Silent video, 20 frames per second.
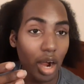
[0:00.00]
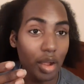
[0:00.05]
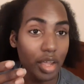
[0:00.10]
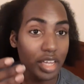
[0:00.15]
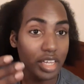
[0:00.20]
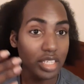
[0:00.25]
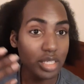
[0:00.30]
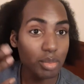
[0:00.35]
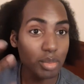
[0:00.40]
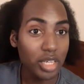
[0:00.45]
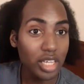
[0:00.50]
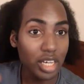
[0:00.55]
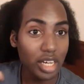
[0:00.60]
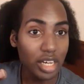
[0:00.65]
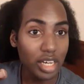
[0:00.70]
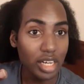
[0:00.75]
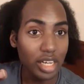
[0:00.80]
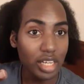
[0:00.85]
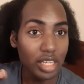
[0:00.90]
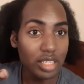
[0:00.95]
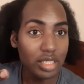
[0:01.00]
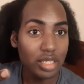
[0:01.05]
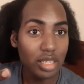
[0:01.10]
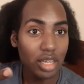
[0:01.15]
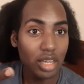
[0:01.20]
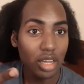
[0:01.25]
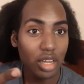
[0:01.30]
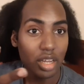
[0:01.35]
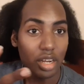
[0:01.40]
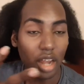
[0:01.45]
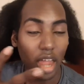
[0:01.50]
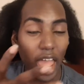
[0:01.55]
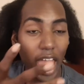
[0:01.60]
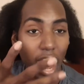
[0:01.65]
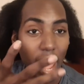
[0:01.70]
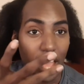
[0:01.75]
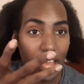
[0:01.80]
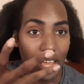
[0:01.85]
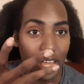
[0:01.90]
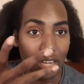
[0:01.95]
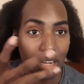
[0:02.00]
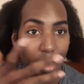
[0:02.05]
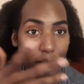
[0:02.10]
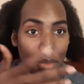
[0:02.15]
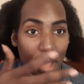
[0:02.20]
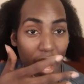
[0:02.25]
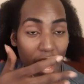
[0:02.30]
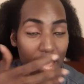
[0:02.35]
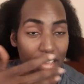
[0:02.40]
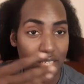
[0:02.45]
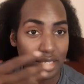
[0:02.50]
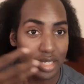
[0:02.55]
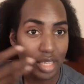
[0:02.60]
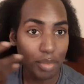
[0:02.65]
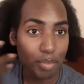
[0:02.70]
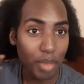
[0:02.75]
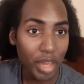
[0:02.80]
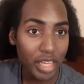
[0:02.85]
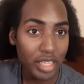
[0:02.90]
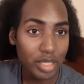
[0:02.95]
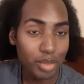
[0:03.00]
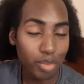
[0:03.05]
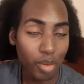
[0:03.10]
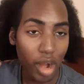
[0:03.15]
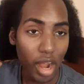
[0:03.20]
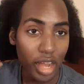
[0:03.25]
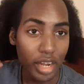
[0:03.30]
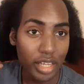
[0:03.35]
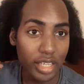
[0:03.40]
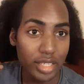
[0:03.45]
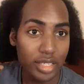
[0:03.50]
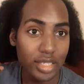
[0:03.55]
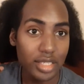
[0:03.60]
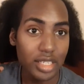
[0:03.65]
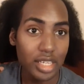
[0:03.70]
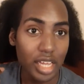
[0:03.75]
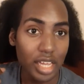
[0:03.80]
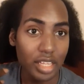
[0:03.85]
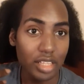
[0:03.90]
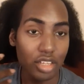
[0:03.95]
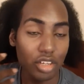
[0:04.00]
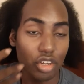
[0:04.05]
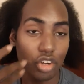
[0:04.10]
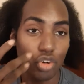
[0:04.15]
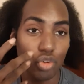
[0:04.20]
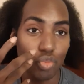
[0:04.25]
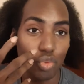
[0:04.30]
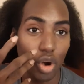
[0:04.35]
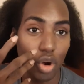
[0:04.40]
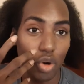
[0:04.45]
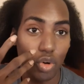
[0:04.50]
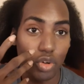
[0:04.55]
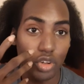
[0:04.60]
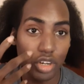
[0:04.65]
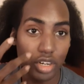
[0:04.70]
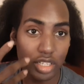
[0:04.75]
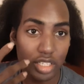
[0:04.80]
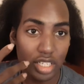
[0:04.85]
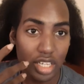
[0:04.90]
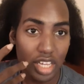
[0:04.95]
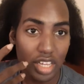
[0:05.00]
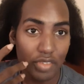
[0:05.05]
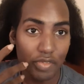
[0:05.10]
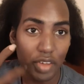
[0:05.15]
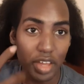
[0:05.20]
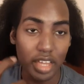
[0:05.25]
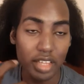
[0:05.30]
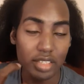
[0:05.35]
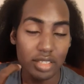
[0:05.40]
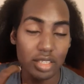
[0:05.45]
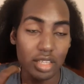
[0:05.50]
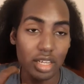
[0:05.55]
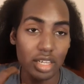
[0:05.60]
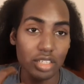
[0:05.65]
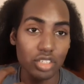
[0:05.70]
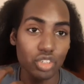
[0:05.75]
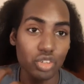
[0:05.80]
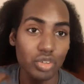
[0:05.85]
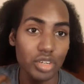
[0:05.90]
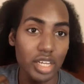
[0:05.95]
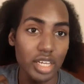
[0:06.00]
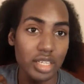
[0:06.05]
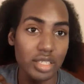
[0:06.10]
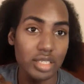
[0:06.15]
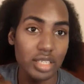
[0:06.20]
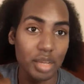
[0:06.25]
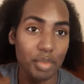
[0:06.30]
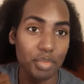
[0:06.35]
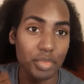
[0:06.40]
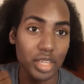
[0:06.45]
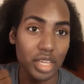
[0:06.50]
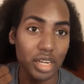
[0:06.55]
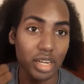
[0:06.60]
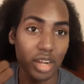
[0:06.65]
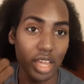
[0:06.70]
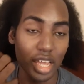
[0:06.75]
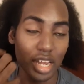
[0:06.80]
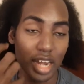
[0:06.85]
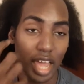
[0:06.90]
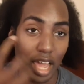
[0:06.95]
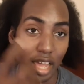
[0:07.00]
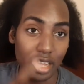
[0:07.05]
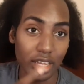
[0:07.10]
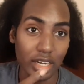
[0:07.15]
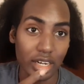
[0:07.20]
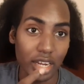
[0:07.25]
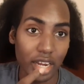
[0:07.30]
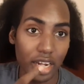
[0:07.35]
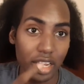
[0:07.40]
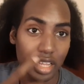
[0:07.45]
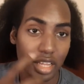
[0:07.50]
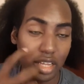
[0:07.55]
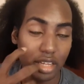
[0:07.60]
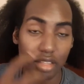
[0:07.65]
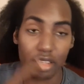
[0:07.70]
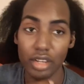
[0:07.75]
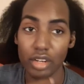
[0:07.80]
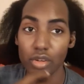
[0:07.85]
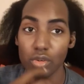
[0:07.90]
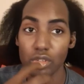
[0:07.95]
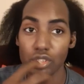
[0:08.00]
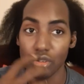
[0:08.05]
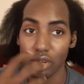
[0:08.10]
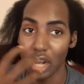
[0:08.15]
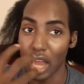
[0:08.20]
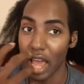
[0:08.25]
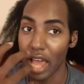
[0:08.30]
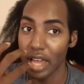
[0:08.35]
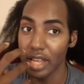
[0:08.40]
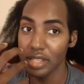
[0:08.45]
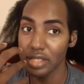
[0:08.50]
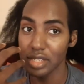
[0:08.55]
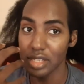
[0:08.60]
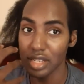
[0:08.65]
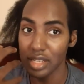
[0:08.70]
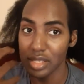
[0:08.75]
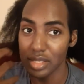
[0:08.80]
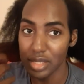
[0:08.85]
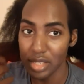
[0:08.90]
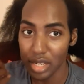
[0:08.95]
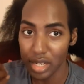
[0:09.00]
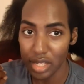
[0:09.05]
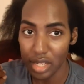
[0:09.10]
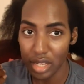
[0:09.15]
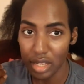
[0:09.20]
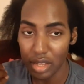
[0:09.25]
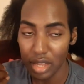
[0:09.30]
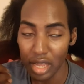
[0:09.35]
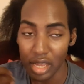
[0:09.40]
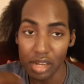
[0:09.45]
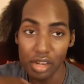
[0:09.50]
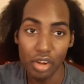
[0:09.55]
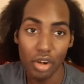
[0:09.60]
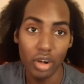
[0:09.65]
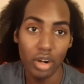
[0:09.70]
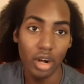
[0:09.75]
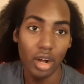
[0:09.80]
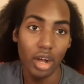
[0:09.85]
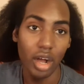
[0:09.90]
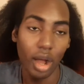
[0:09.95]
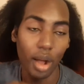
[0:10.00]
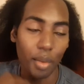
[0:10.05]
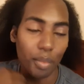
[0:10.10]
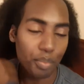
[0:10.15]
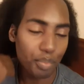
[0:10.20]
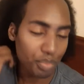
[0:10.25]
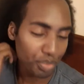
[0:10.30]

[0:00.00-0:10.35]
is because acid-based products tend to corrode your teeth, and thus you need something in alkalinity to neutralize the acidity in your on